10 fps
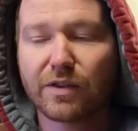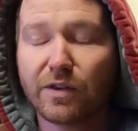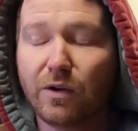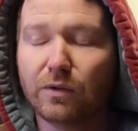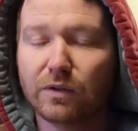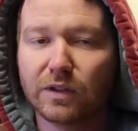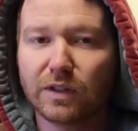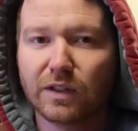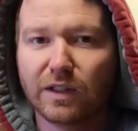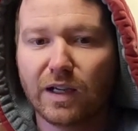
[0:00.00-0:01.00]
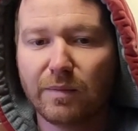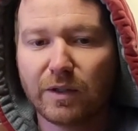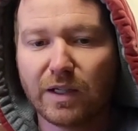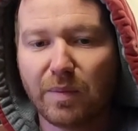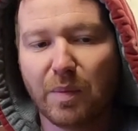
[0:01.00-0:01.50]
So I'm the
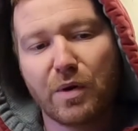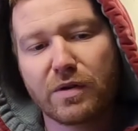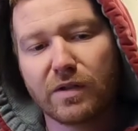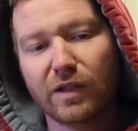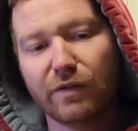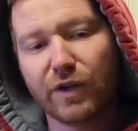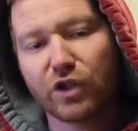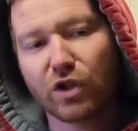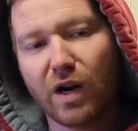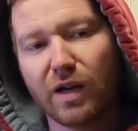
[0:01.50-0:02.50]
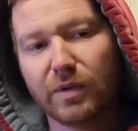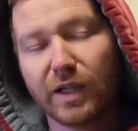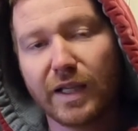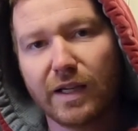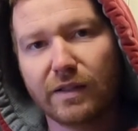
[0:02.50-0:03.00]
type of person that if I try, I'm going
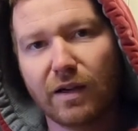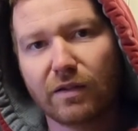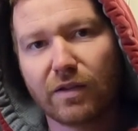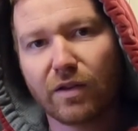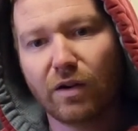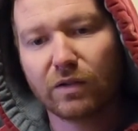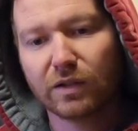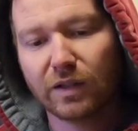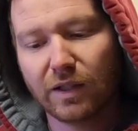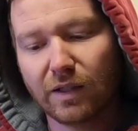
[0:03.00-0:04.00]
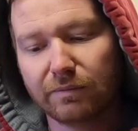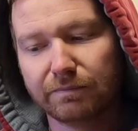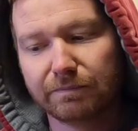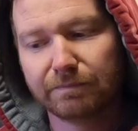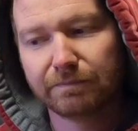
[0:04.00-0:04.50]
to get it done. So I'm
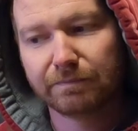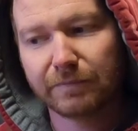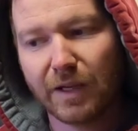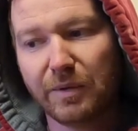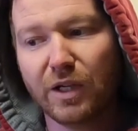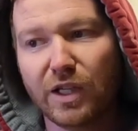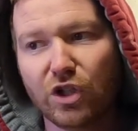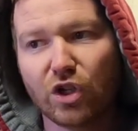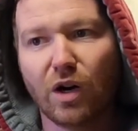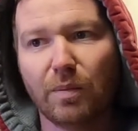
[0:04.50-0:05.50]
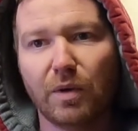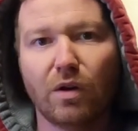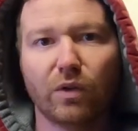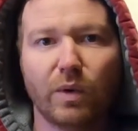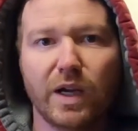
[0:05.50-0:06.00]
going to need your help
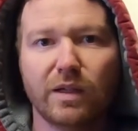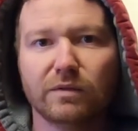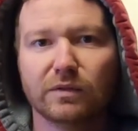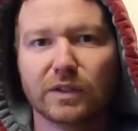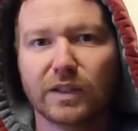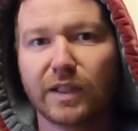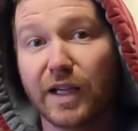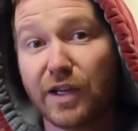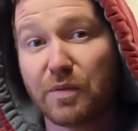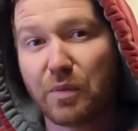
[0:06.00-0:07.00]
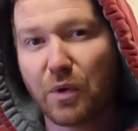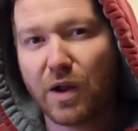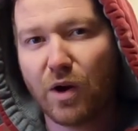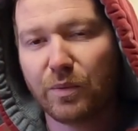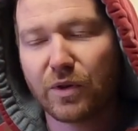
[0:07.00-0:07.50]
along the way. Any support
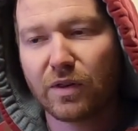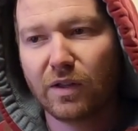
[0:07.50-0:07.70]
helps.